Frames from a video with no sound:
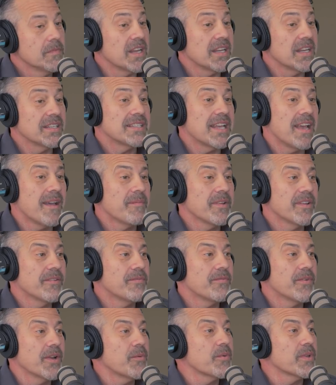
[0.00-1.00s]
Yeah, it's happening
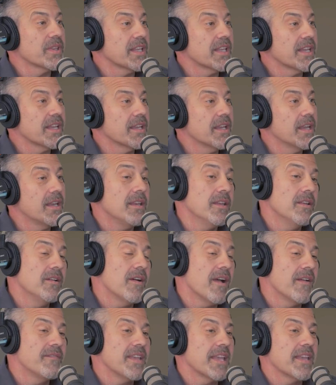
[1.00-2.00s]
frequently. And yeah. you know,
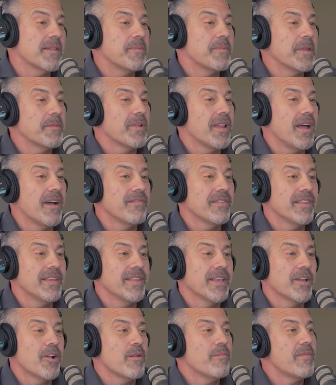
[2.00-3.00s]
I've taken people off and
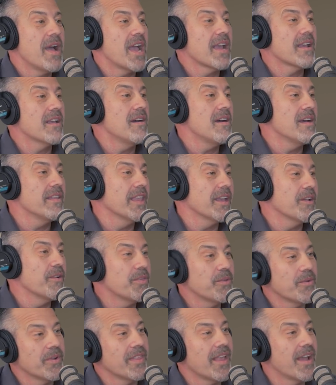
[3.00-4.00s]
then they go back on. They go
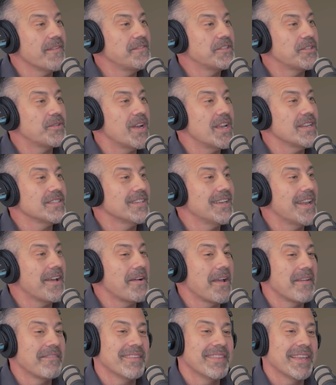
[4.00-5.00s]
through a life stress. And now
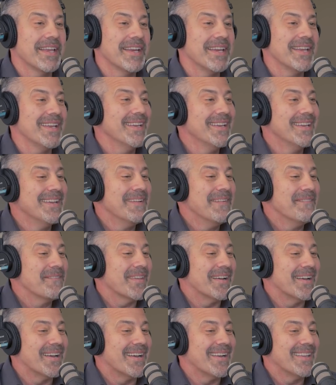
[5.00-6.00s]
I have a lady
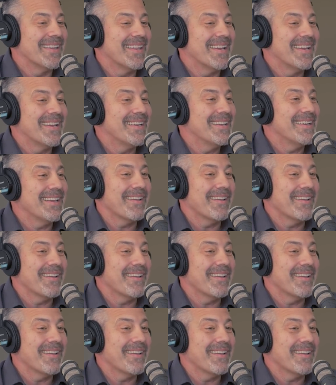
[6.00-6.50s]
uh, that